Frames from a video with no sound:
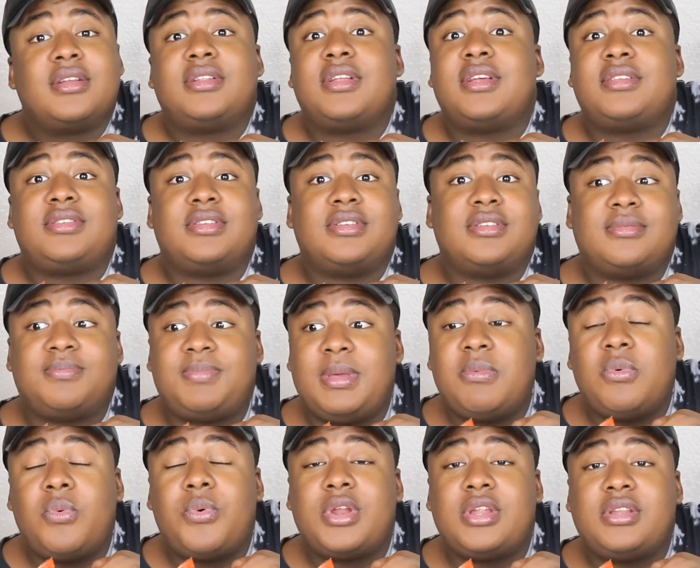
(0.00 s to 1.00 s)
Listen,
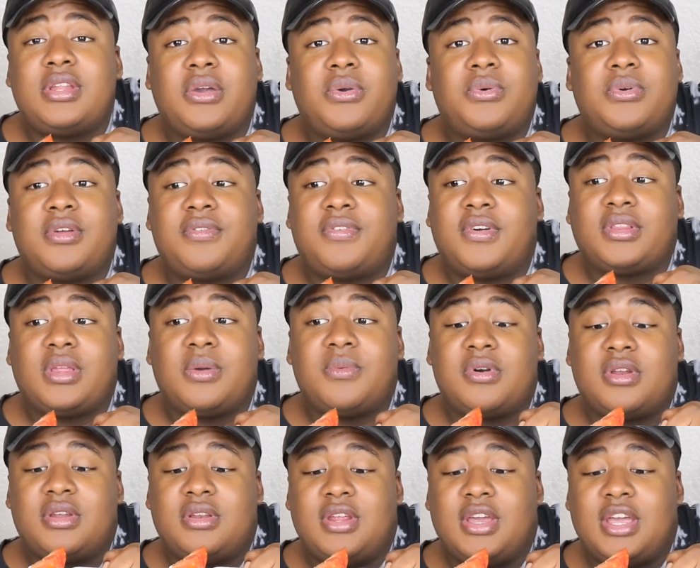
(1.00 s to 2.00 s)
people want to date who the fuck they
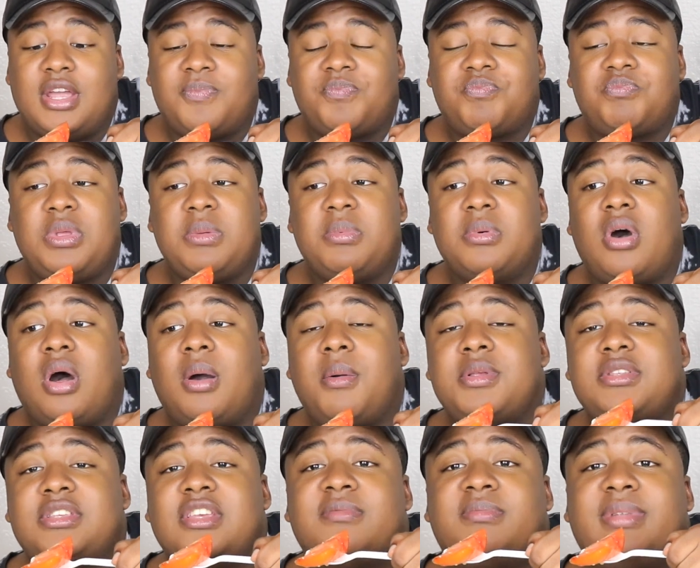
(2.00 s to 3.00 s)
want to date. People
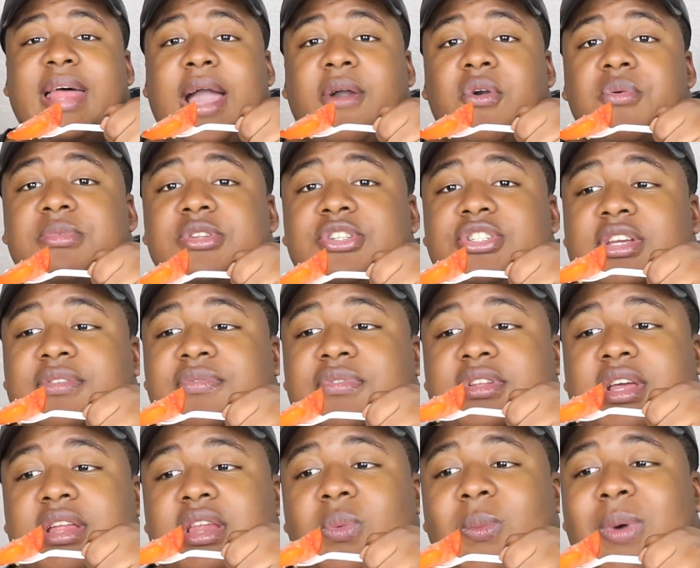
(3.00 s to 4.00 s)
always give black women shit for
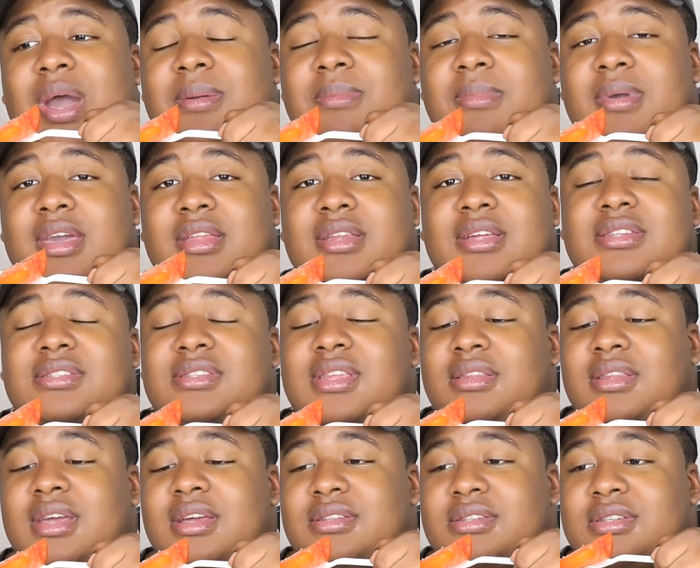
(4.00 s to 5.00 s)
dating white men. It's
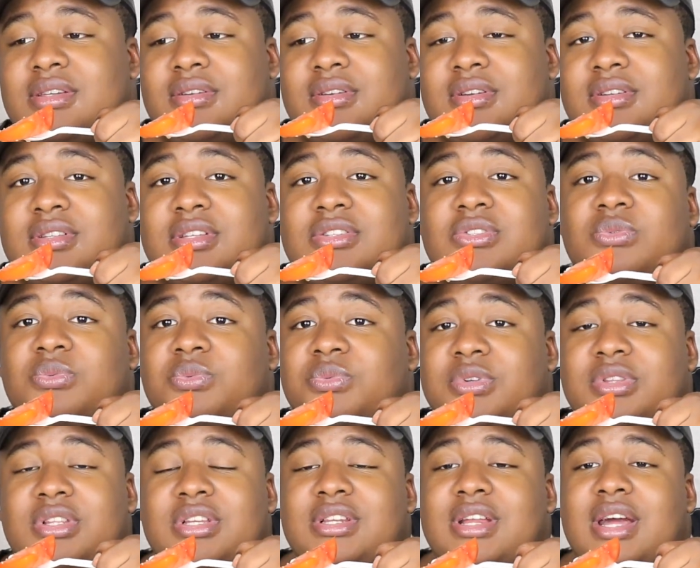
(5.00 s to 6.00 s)
not that serious. It's
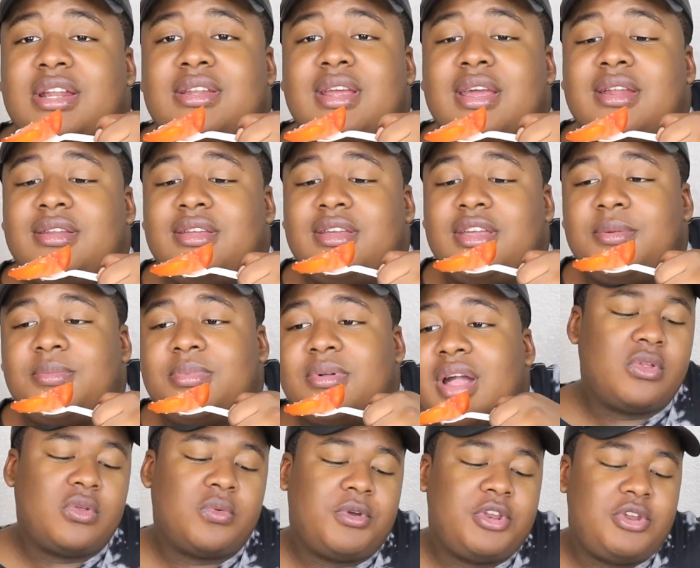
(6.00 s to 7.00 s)
really not that deep.
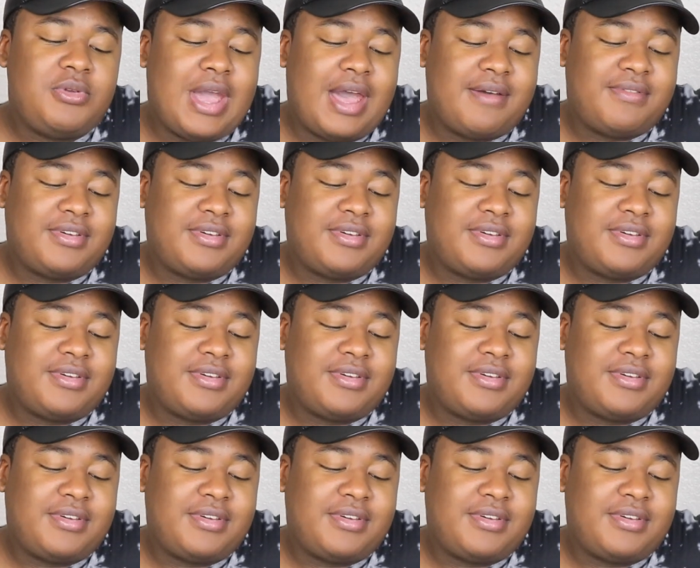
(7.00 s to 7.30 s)
When you